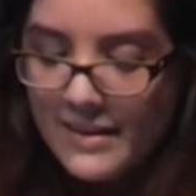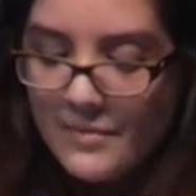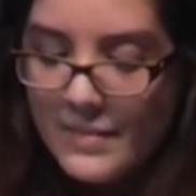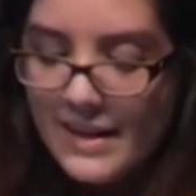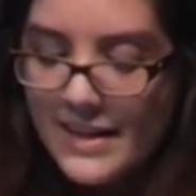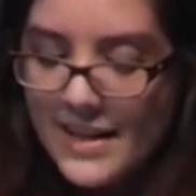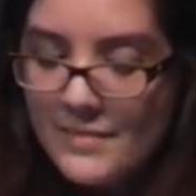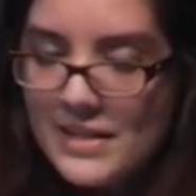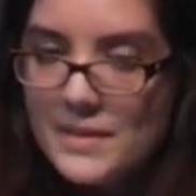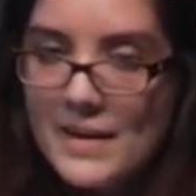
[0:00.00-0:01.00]
My name
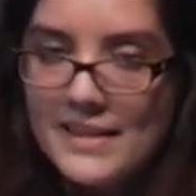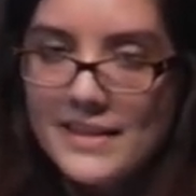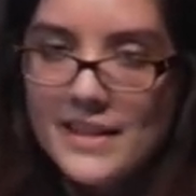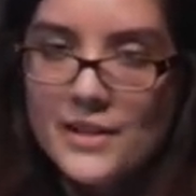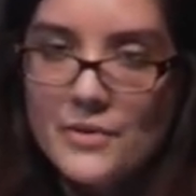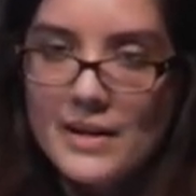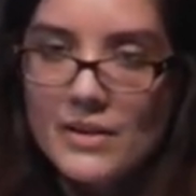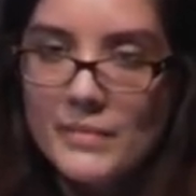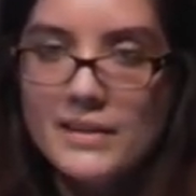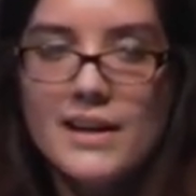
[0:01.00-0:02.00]
is Bethany
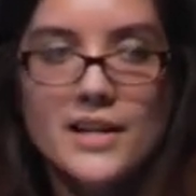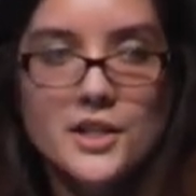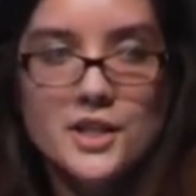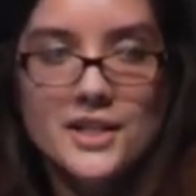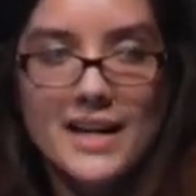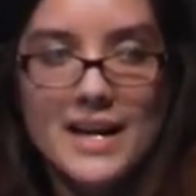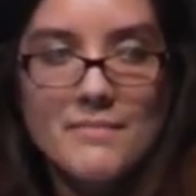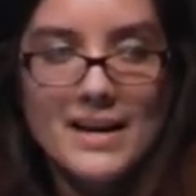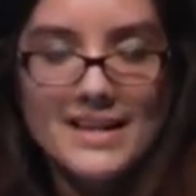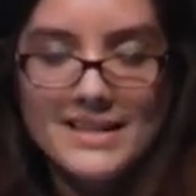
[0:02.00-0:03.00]
Noel Meloche, and
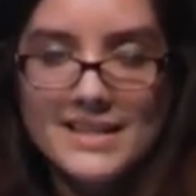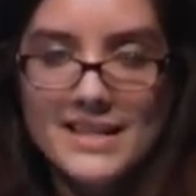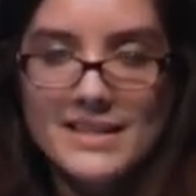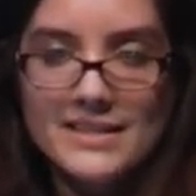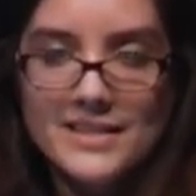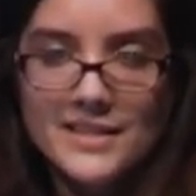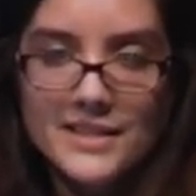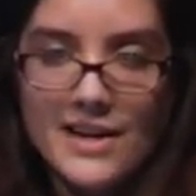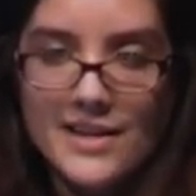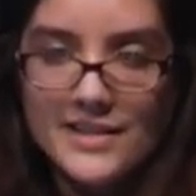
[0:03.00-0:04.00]
my disease does
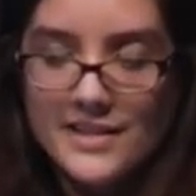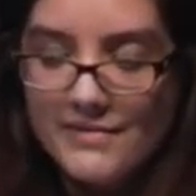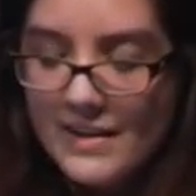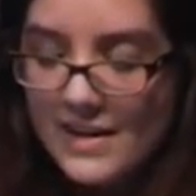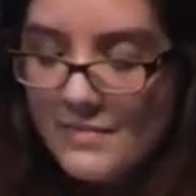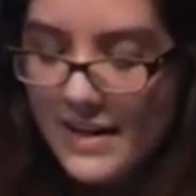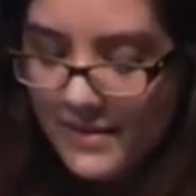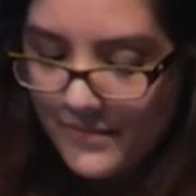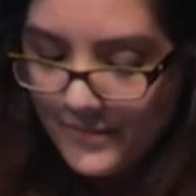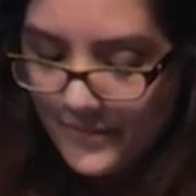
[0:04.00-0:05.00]
not define me.
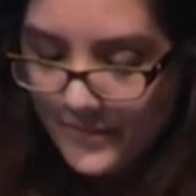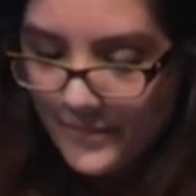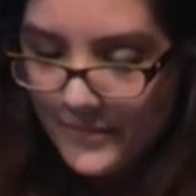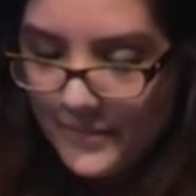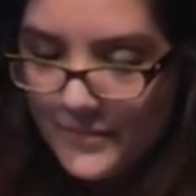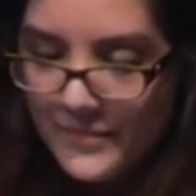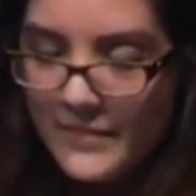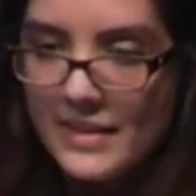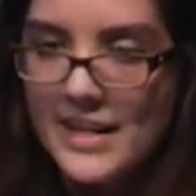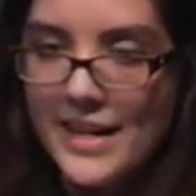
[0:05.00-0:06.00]

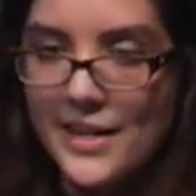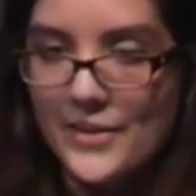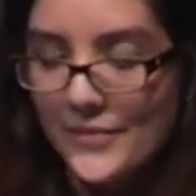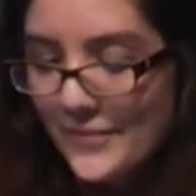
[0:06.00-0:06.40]
Thank you.